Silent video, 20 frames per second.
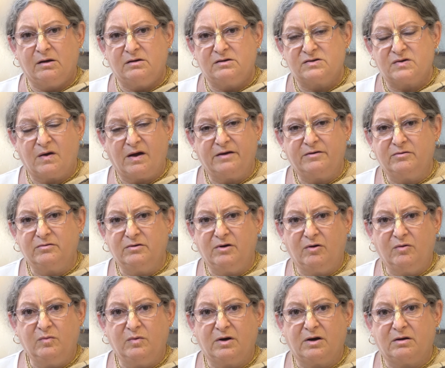So I don't
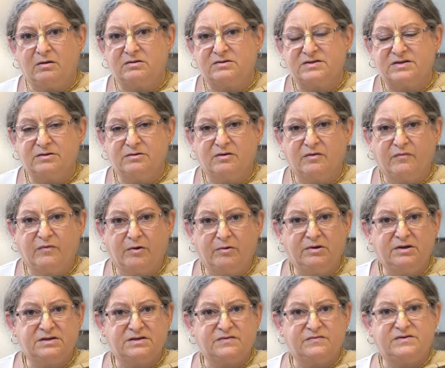know what else the
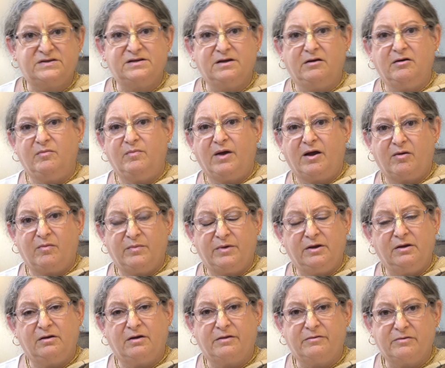devotees have said about
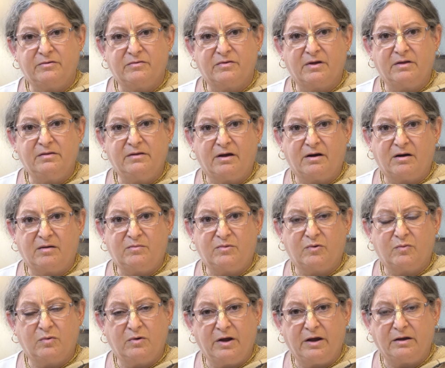me other than that I'm
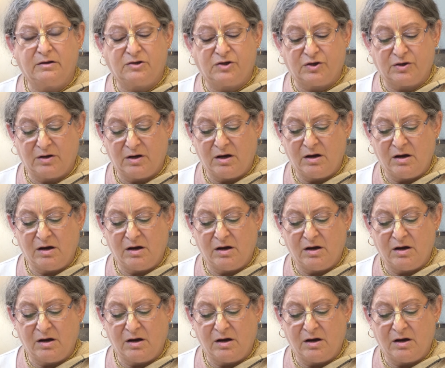a witch.